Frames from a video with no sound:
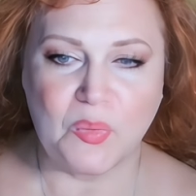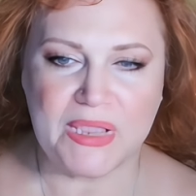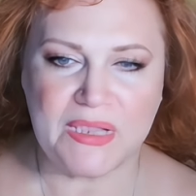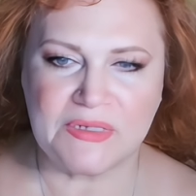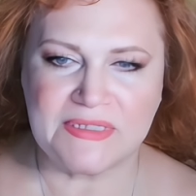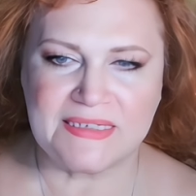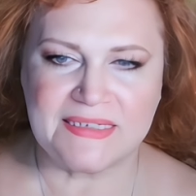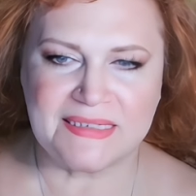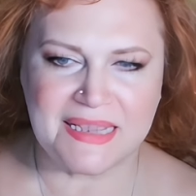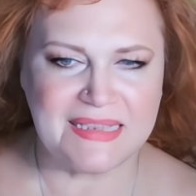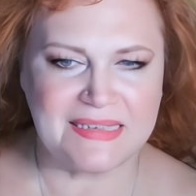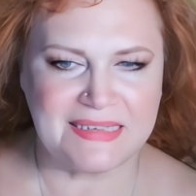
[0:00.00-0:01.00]
We used to
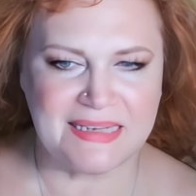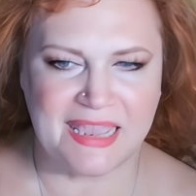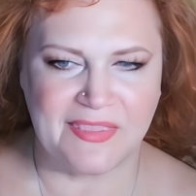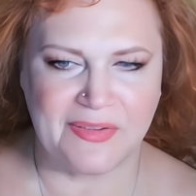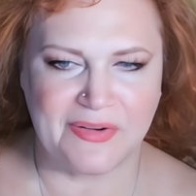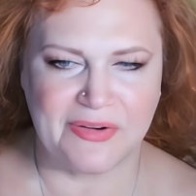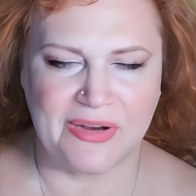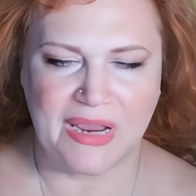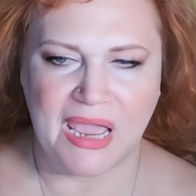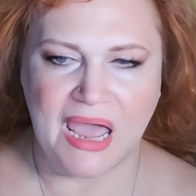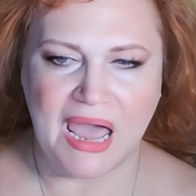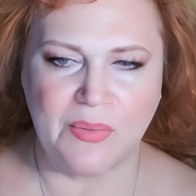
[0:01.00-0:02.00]
sing it together.
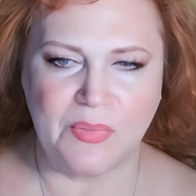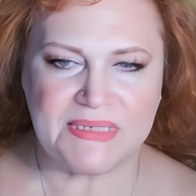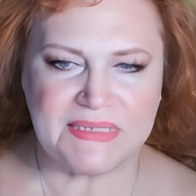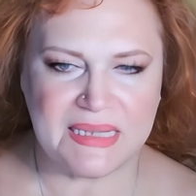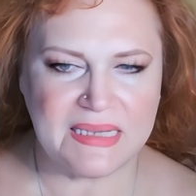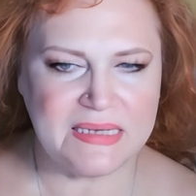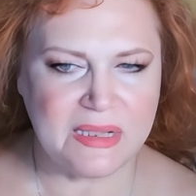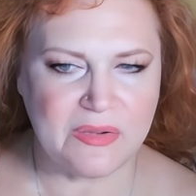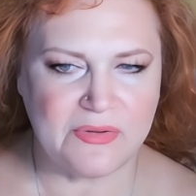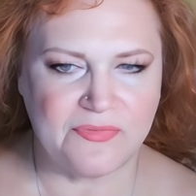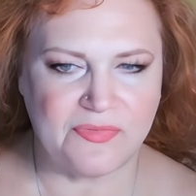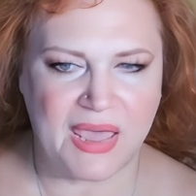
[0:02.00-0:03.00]
I was then
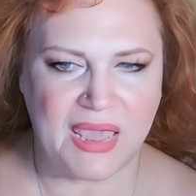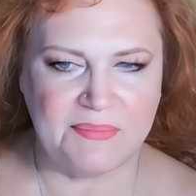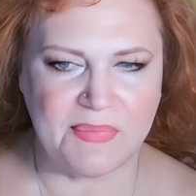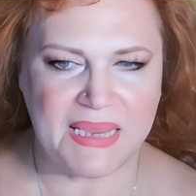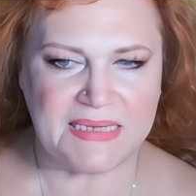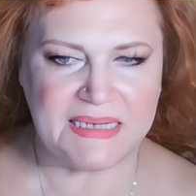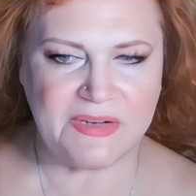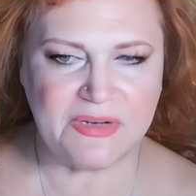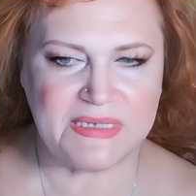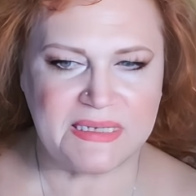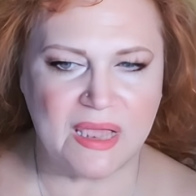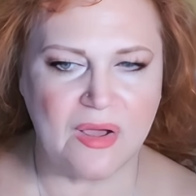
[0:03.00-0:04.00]
notified my
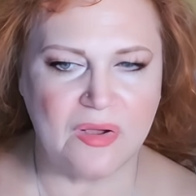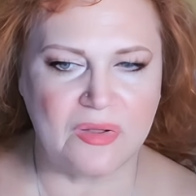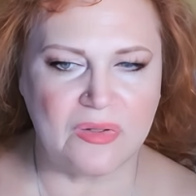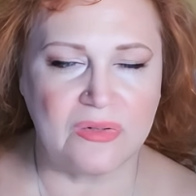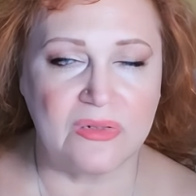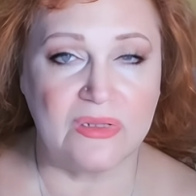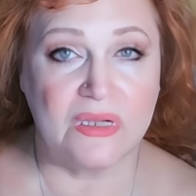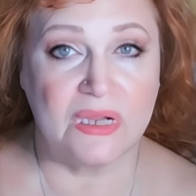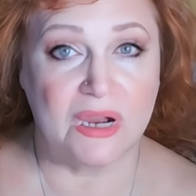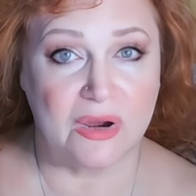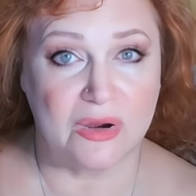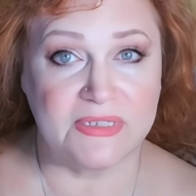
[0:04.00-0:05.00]
dearest uncle,
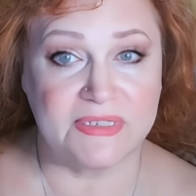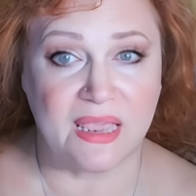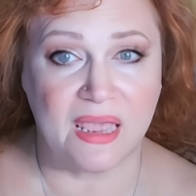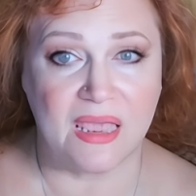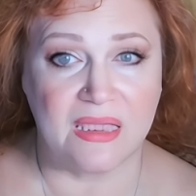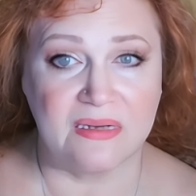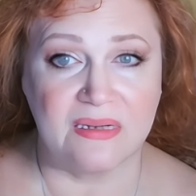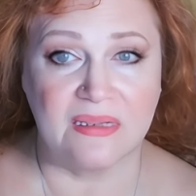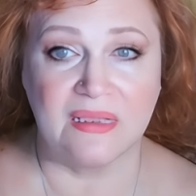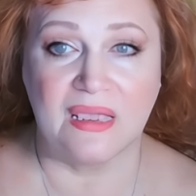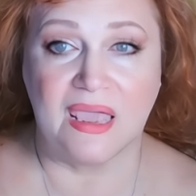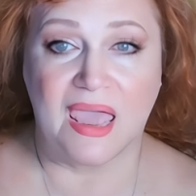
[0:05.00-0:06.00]
her son,
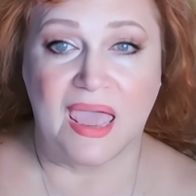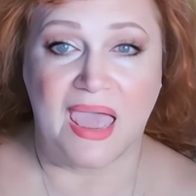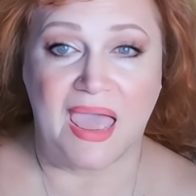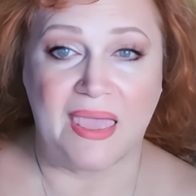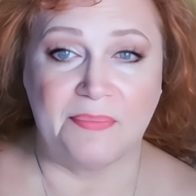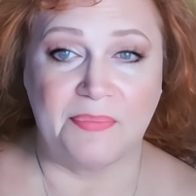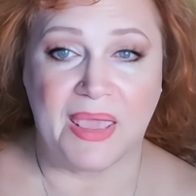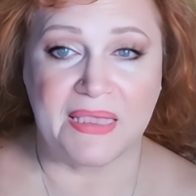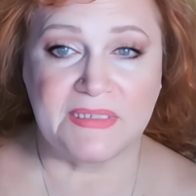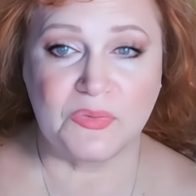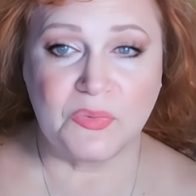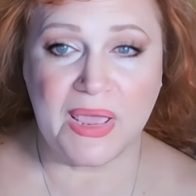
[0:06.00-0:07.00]
had
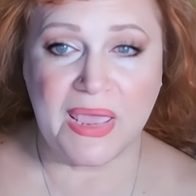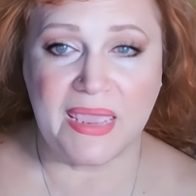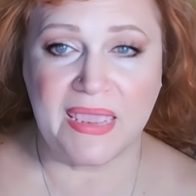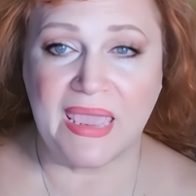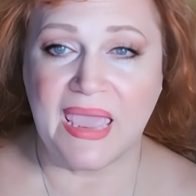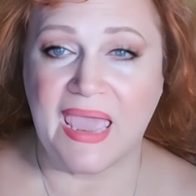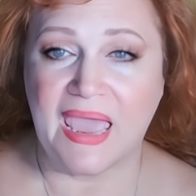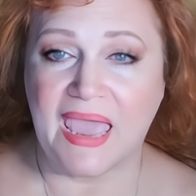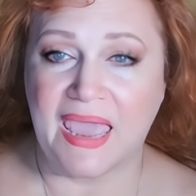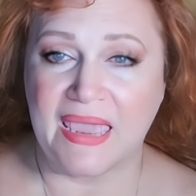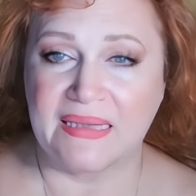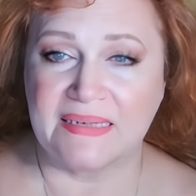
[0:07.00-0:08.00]
passed away,
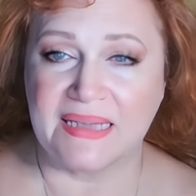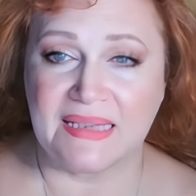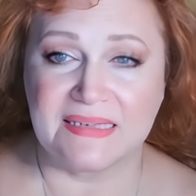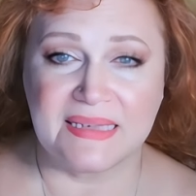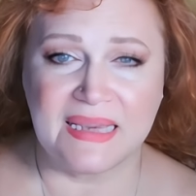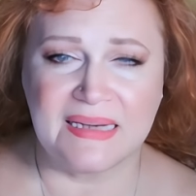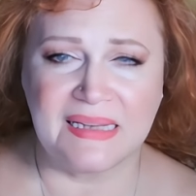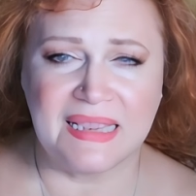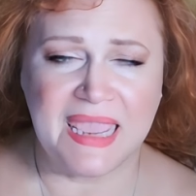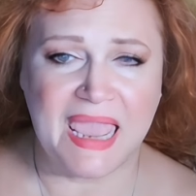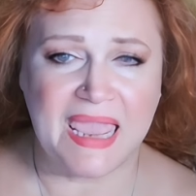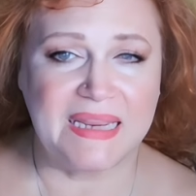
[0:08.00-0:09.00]
and I
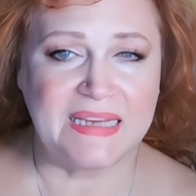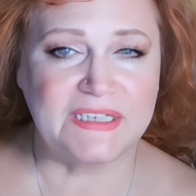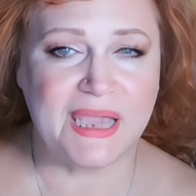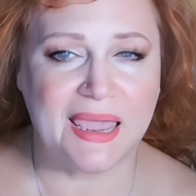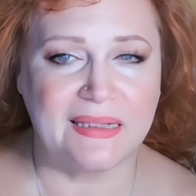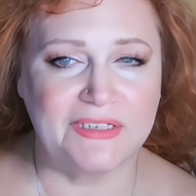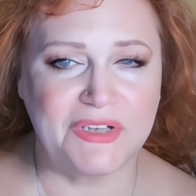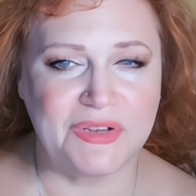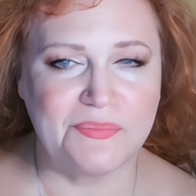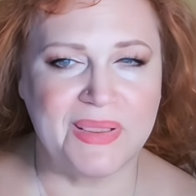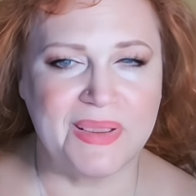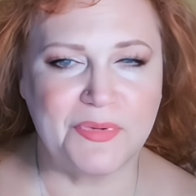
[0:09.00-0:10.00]
suddenly had a
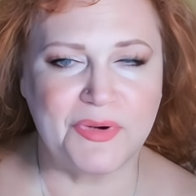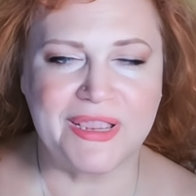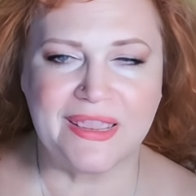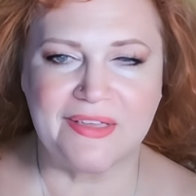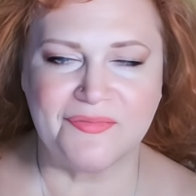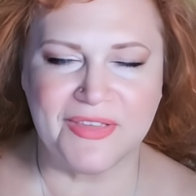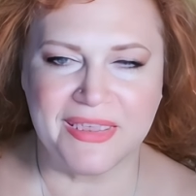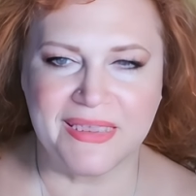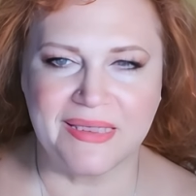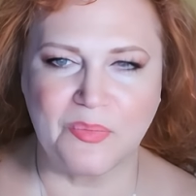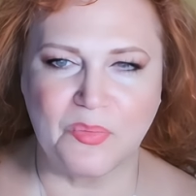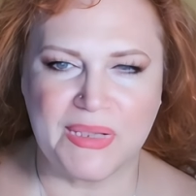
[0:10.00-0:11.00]
childhood memory of
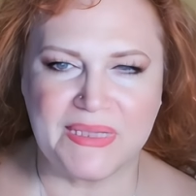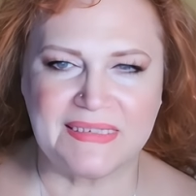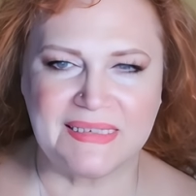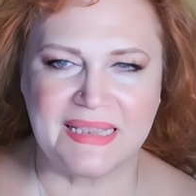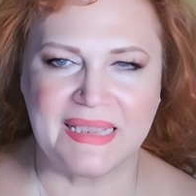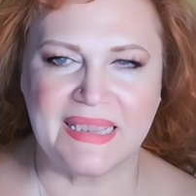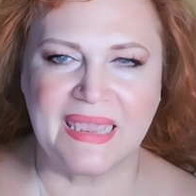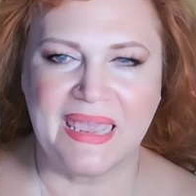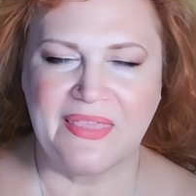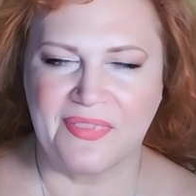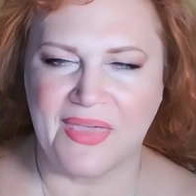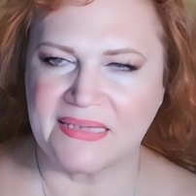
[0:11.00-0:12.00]
him whistling
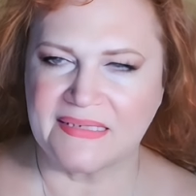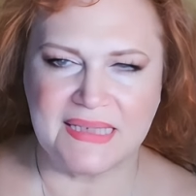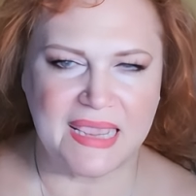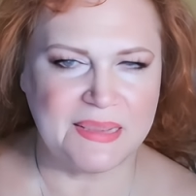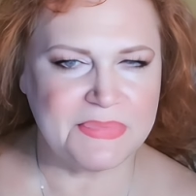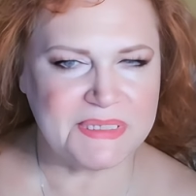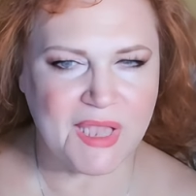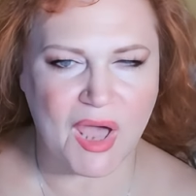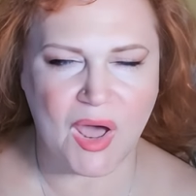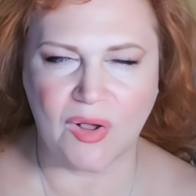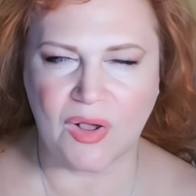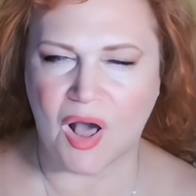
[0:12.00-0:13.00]
that same
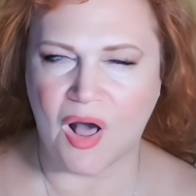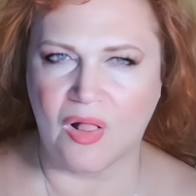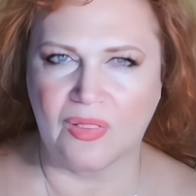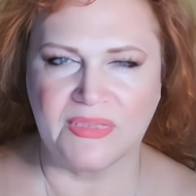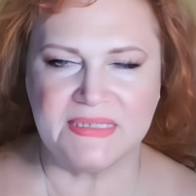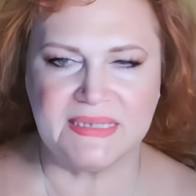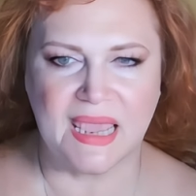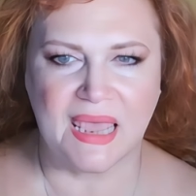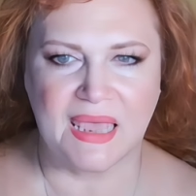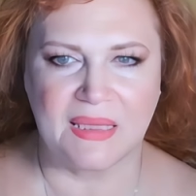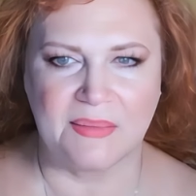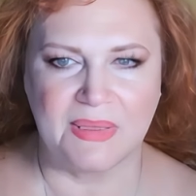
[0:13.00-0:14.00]
song all the
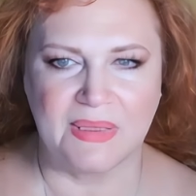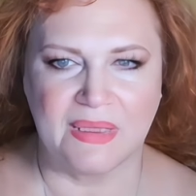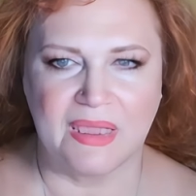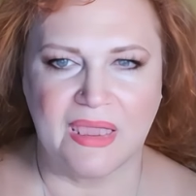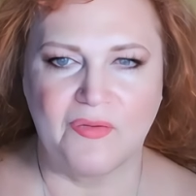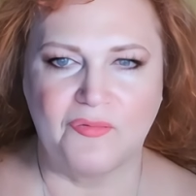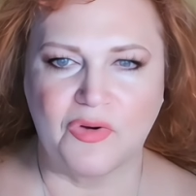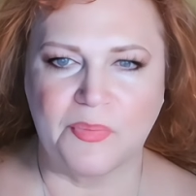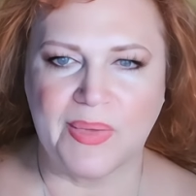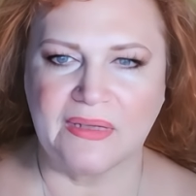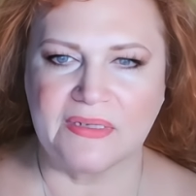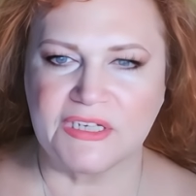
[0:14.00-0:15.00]
time. For
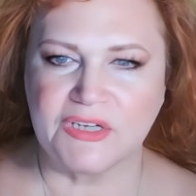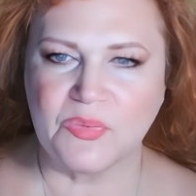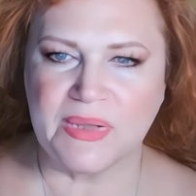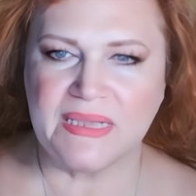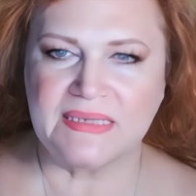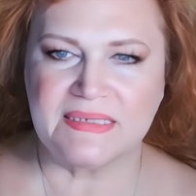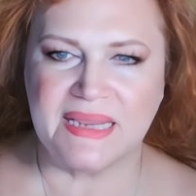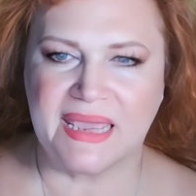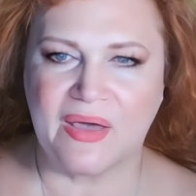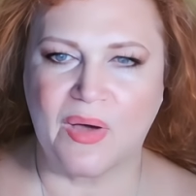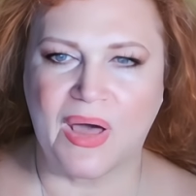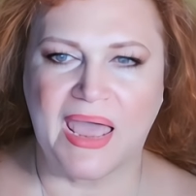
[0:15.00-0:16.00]
about two weeks
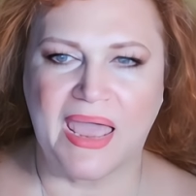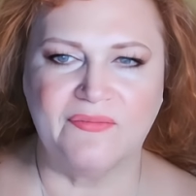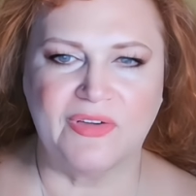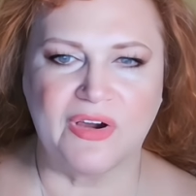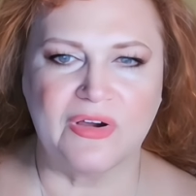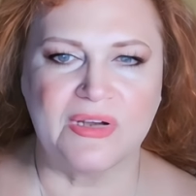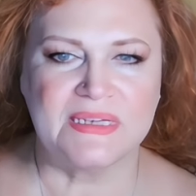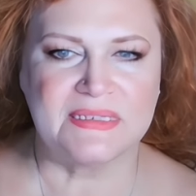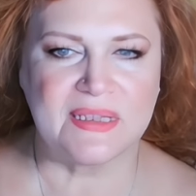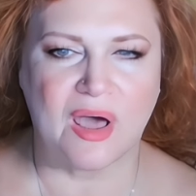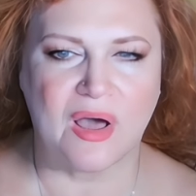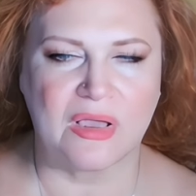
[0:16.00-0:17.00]
now, I have heard a
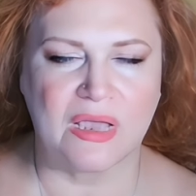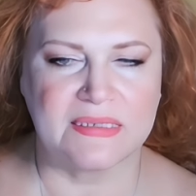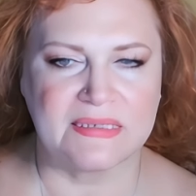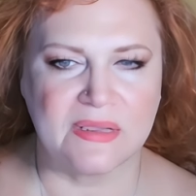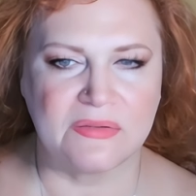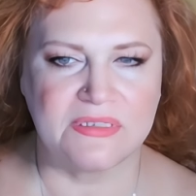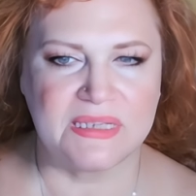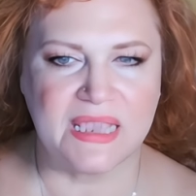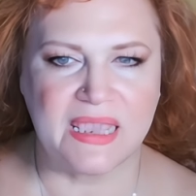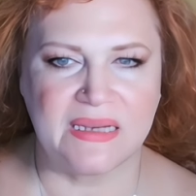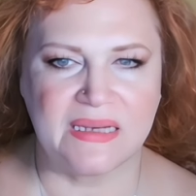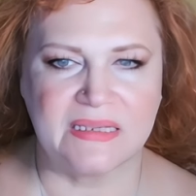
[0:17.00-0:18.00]
song
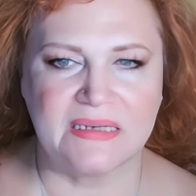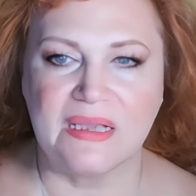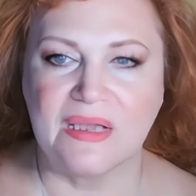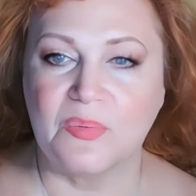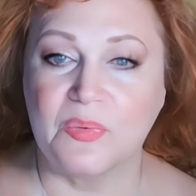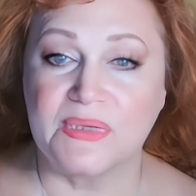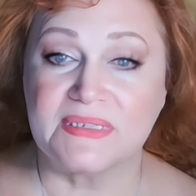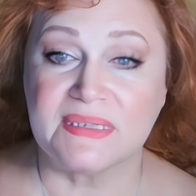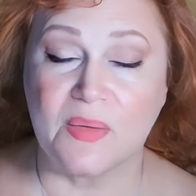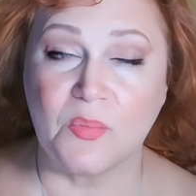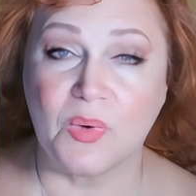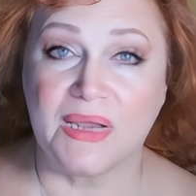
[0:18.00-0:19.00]
associated with
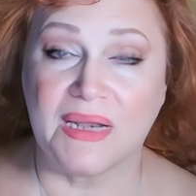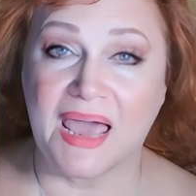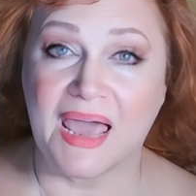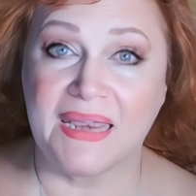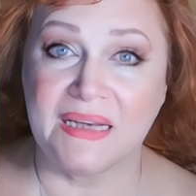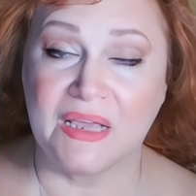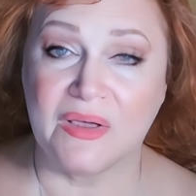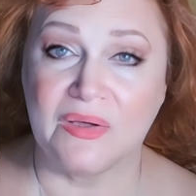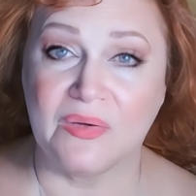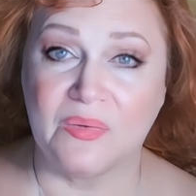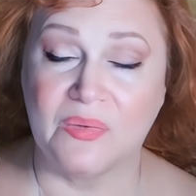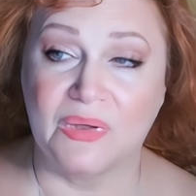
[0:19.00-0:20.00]
someone I
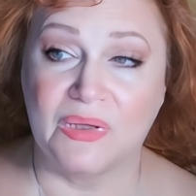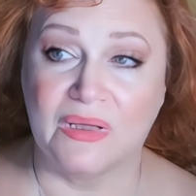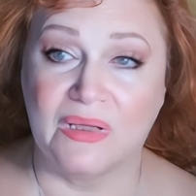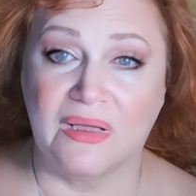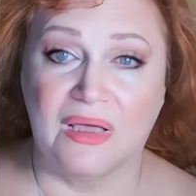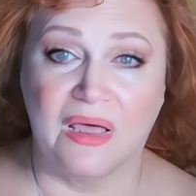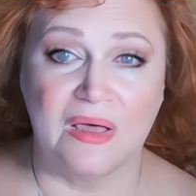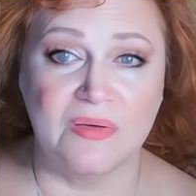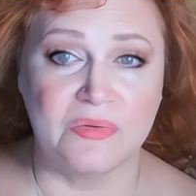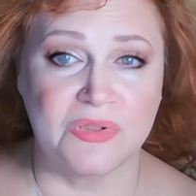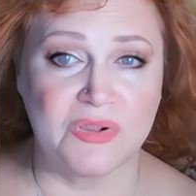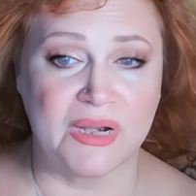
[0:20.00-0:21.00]
know.
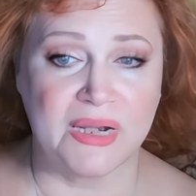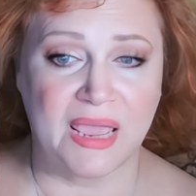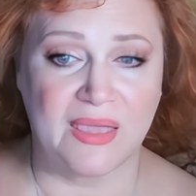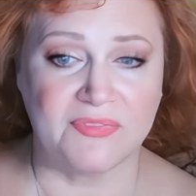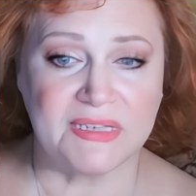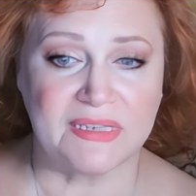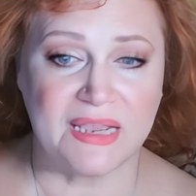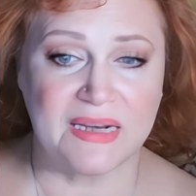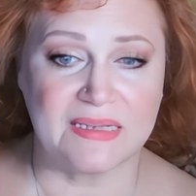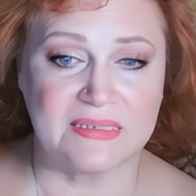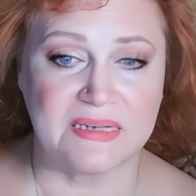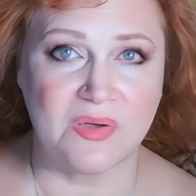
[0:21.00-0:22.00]
Oh, you're going to have to let
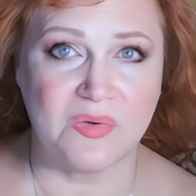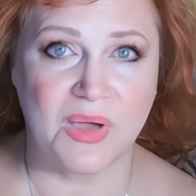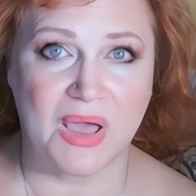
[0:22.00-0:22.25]
us know